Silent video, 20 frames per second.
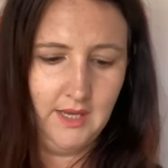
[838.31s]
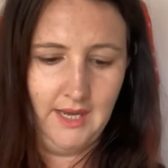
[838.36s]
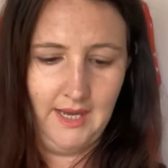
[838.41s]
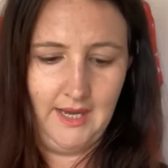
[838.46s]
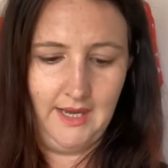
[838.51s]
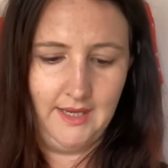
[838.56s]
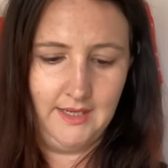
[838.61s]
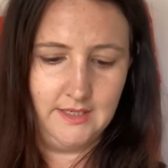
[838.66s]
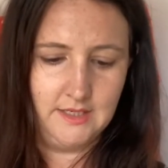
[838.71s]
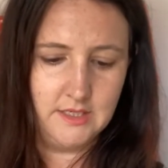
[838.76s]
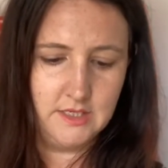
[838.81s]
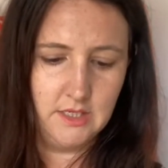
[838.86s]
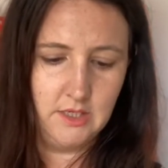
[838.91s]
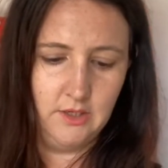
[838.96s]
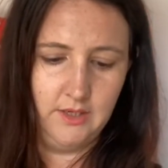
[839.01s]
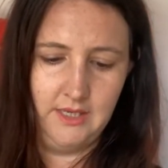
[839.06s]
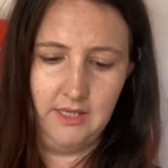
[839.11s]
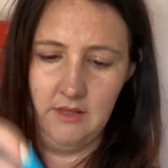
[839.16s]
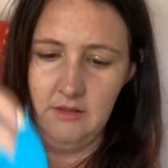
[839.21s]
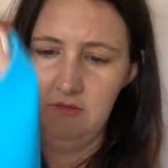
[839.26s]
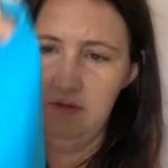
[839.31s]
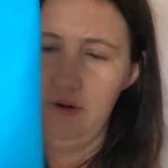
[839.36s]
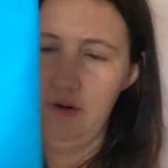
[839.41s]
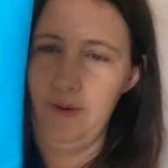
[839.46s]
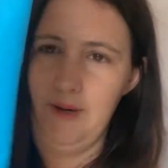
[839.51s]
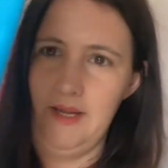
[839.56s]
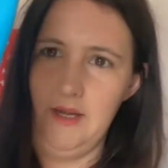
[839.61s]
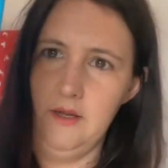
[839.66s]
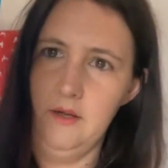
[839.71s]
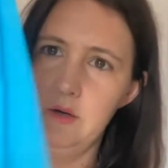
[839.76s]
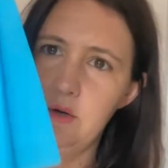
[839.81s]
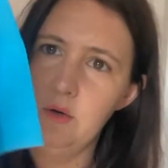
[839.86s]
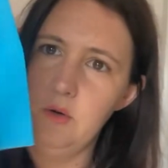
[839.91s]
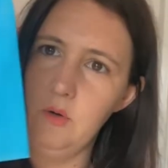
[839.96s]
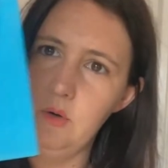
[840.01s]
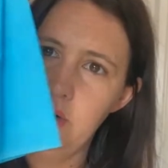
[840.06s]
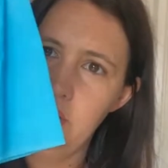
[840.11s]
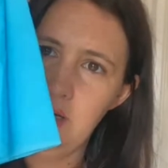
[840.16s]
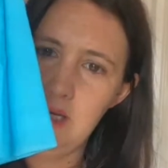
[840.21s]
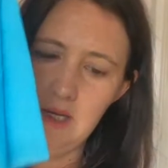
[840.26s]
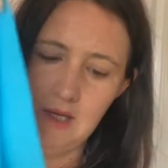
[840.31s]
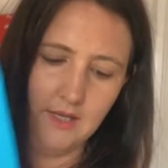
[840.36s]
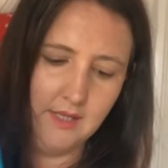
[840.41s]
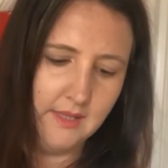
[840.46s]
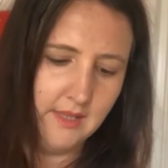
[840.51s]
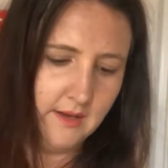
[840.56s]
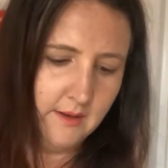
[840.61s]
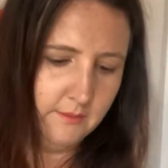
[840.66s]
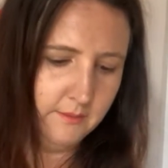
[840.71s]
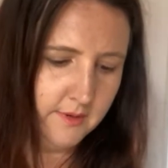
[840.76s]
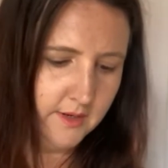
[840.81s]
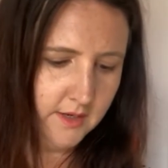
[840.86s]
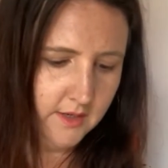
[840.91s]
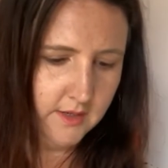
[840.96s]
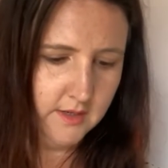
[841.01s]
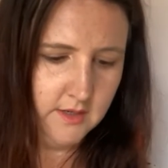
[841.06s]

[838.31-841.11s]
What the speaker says: and looking through it. Oh, I like that one.